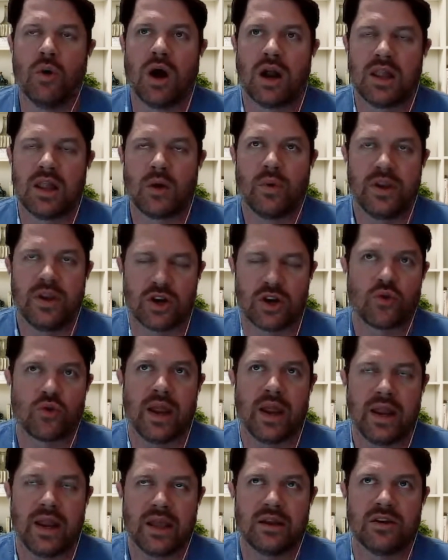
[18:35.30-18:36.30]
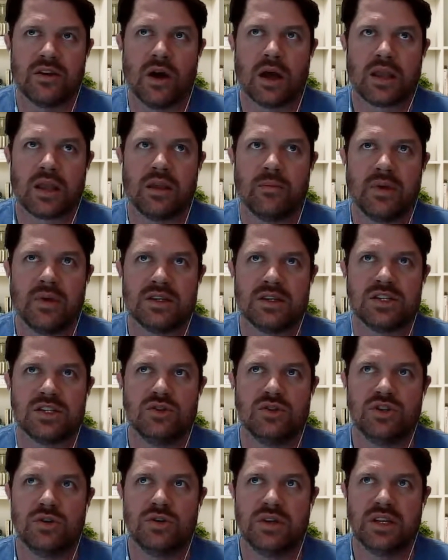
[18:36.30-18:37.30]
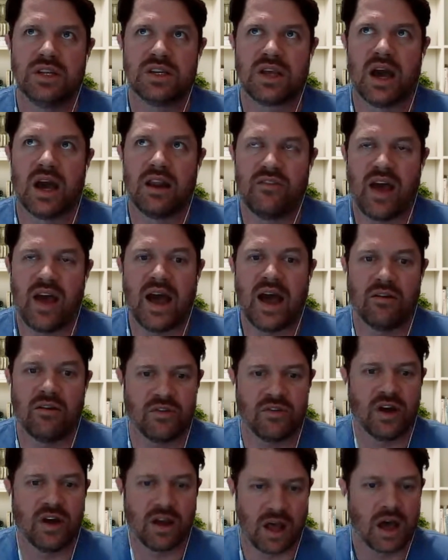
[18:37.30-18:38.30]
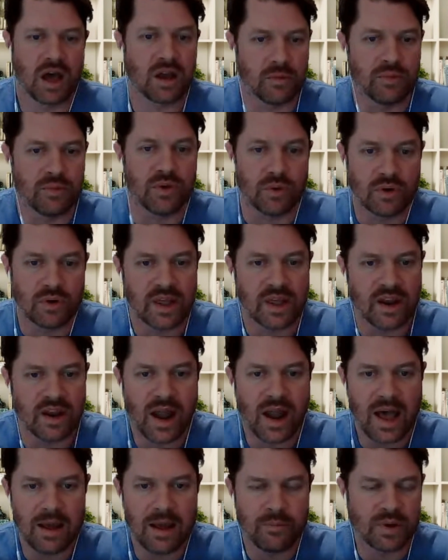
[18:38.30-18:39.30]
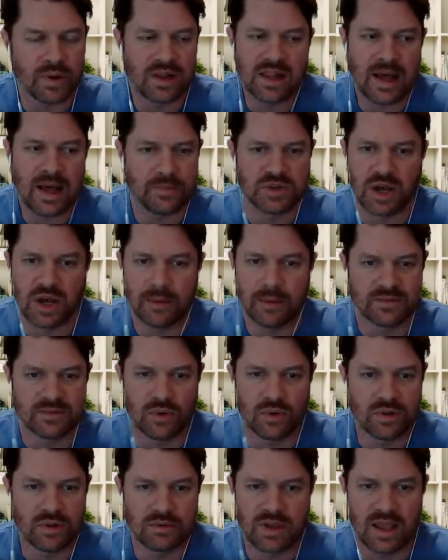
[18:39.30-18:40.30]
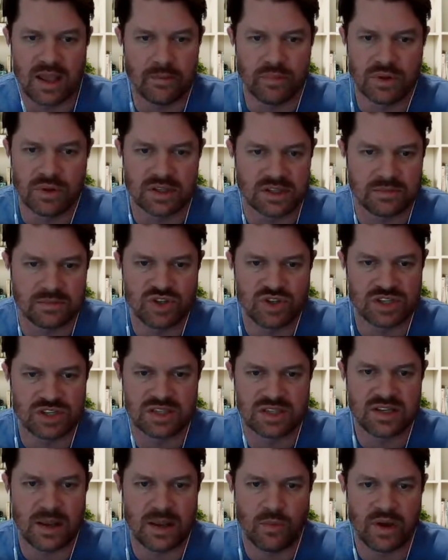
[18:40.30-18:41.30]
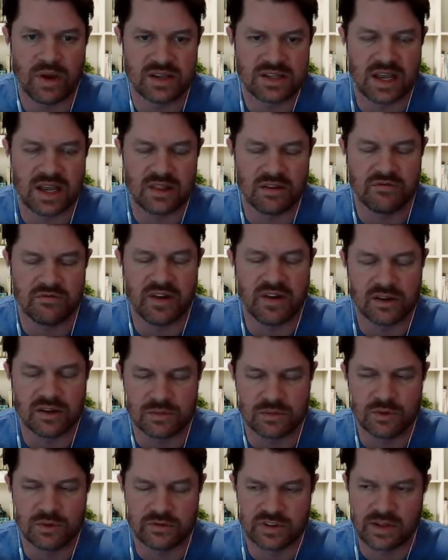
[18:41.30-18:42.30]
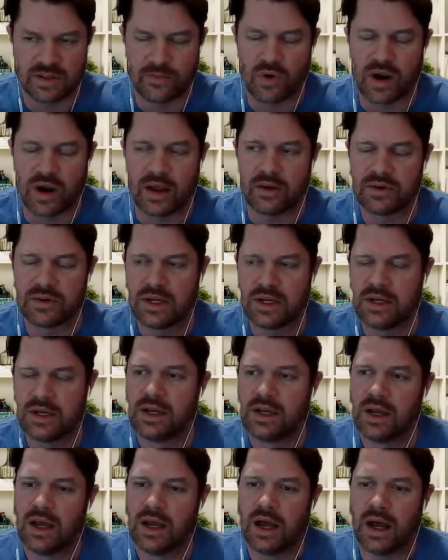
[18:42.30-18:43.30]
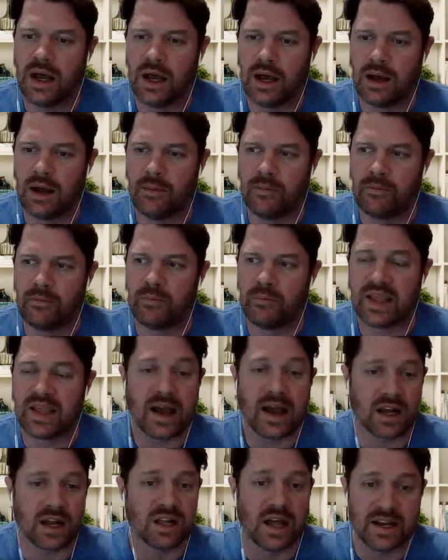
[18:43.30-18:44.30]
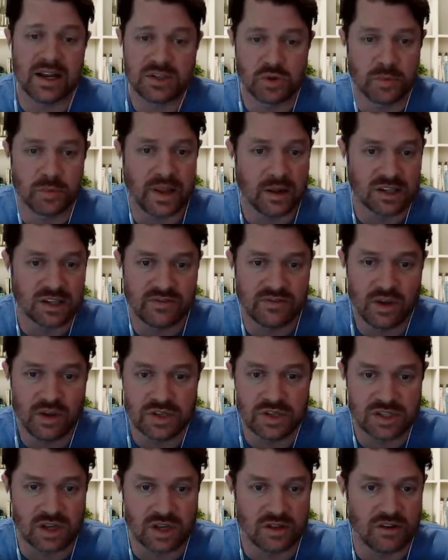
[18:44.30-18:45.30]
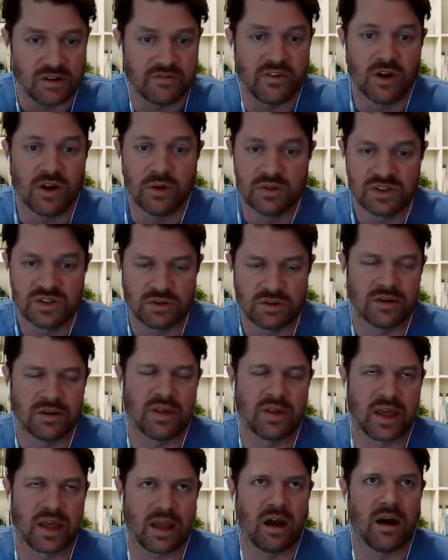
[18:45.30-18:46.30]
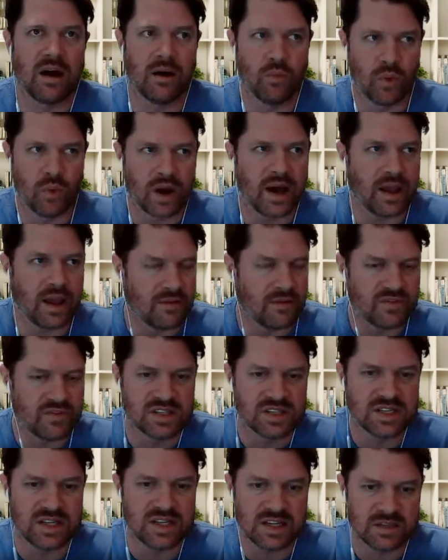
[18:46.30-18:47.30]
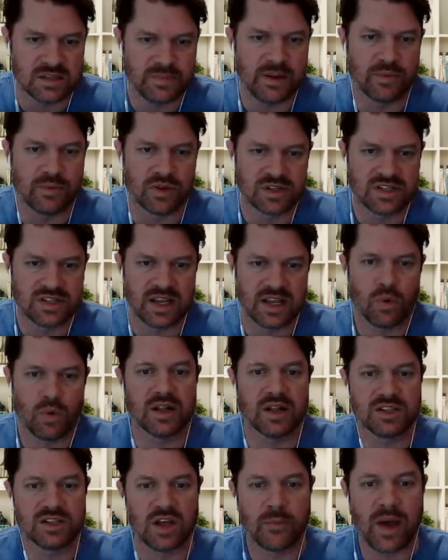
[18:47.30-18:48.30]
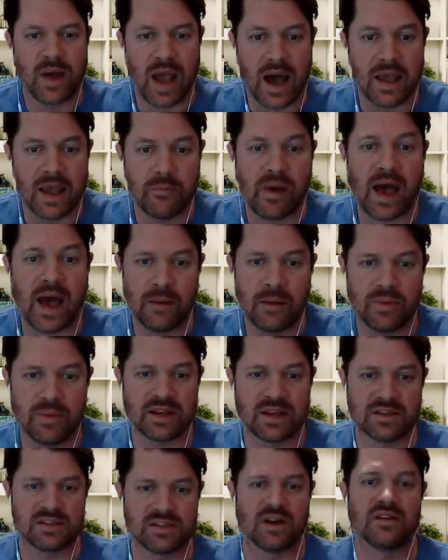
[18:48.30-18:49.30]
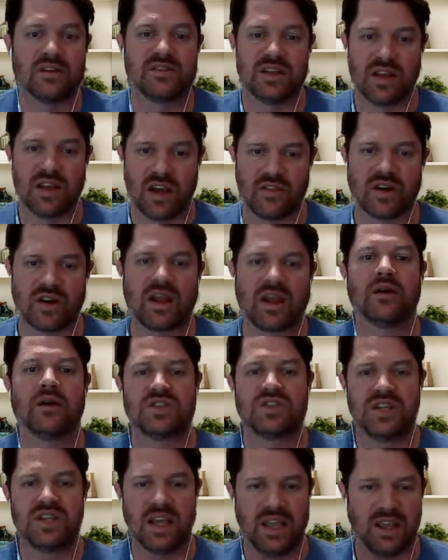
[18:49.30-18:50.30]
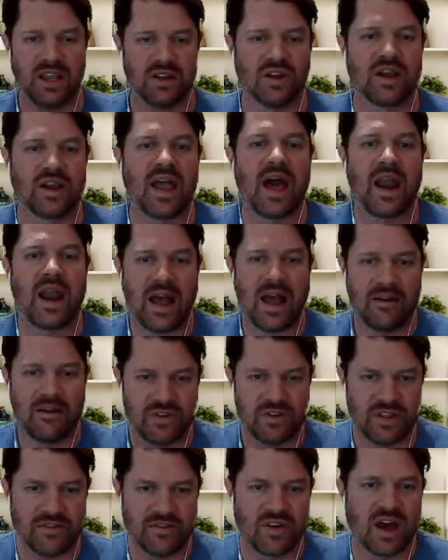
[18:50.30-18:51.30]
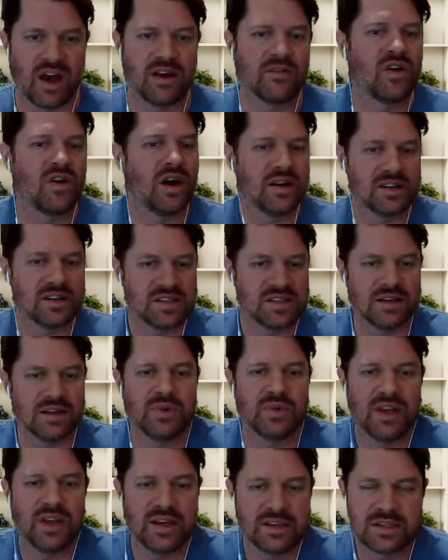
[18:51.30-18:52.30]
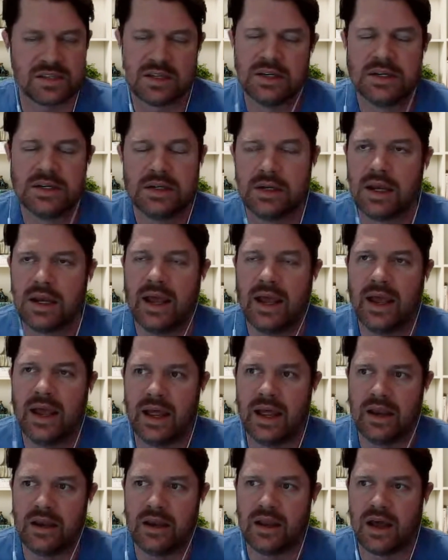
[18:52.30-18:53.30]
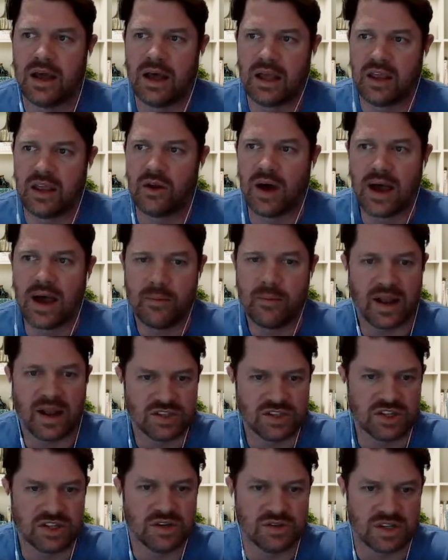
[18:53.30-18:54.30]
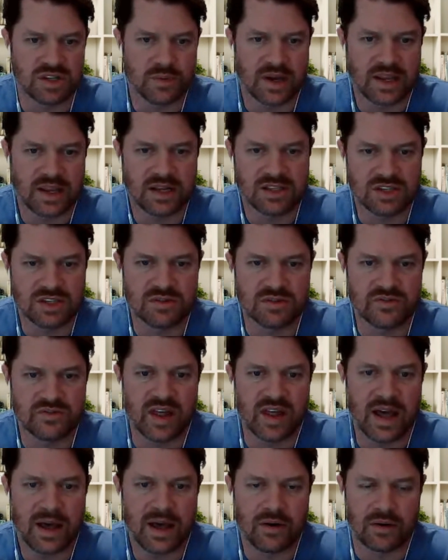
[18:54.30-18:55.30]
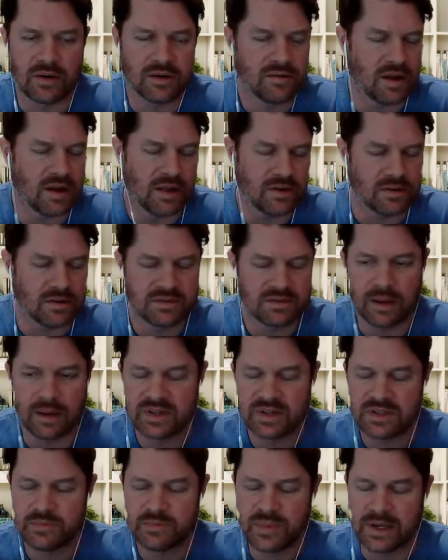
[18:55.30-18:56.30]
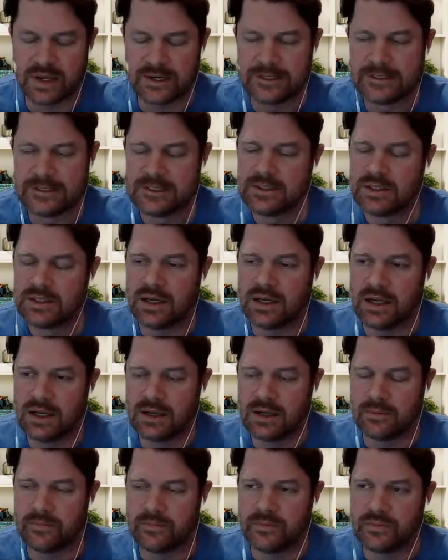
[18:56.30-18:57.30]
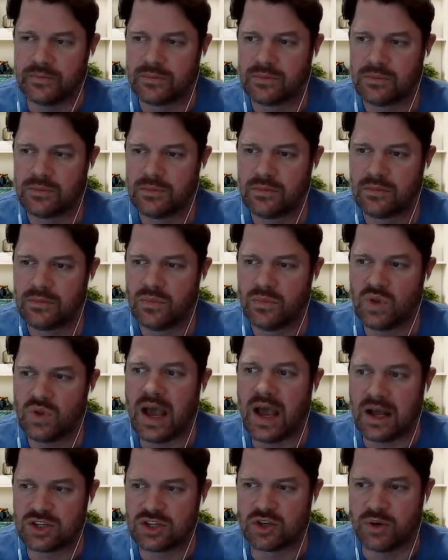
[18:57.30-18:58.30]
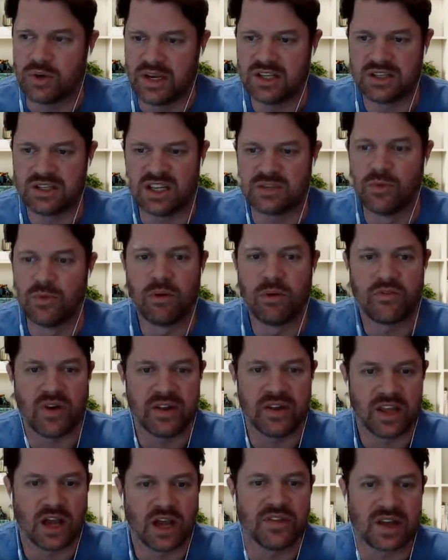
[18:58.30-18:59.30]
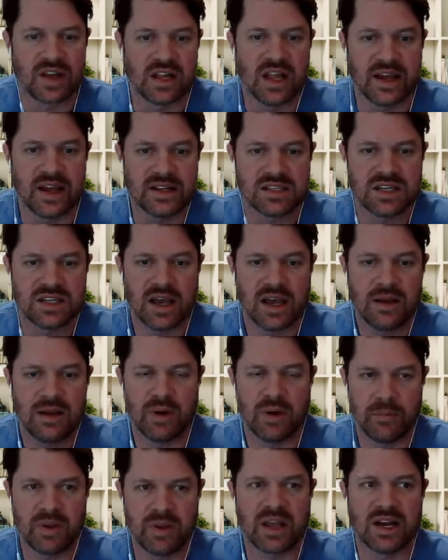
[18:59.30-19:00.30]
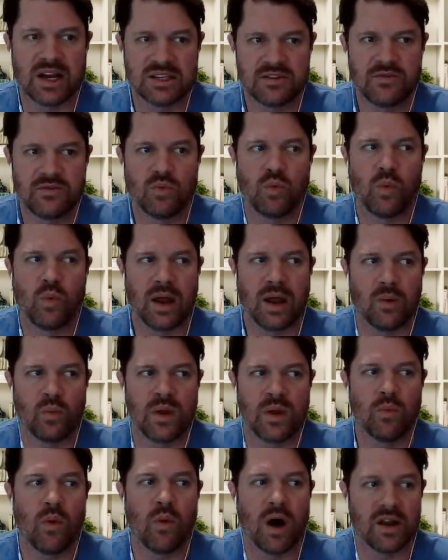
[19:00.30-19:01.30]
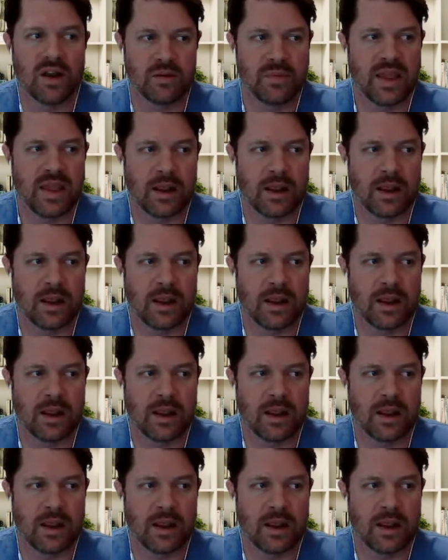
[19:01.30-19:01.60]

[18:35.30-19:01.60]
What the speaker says: are, like, when you're creating a document, you do need to kind of have a computer that you're at, but a laptop is more than capable. It's just the same way as getting the files and moving them around. But yeah, clients will be able to view this on their phones, or like what I often see is people are saying, well, it's on my iPad, because they're sitting on their couch taking a look at it after they've kind of gone to see a place. And iPads are usually what gets used for that, or their tablets. But yeah, so it's mobile friendly on the client side, but because of what we want to be